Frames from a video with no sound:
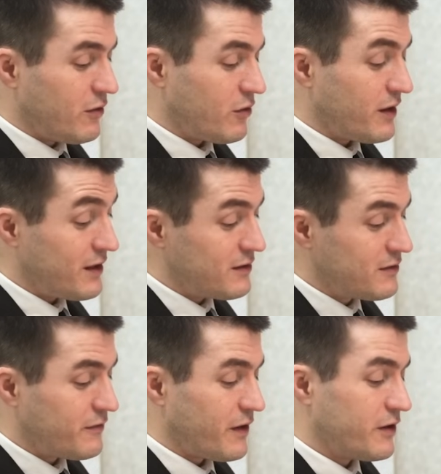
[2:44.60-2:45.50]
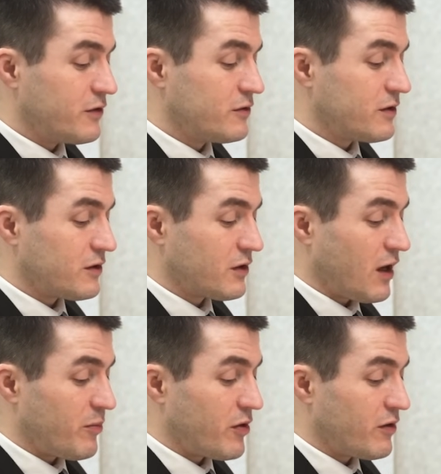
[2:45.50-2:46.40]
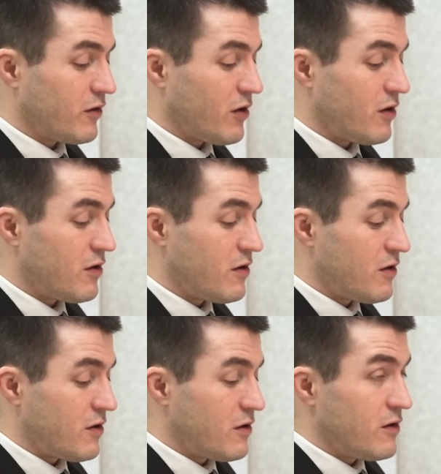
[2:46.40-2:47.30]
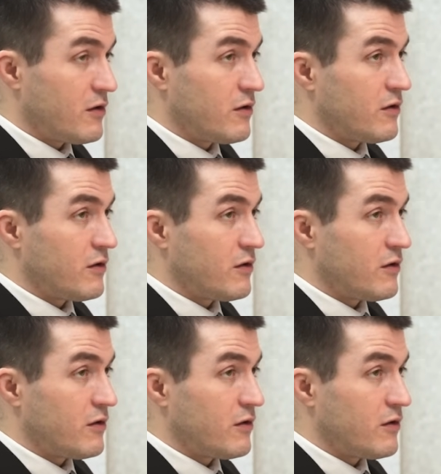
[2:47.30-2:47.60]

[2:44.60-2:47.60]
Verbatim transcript: or is fair use under copyright law? I think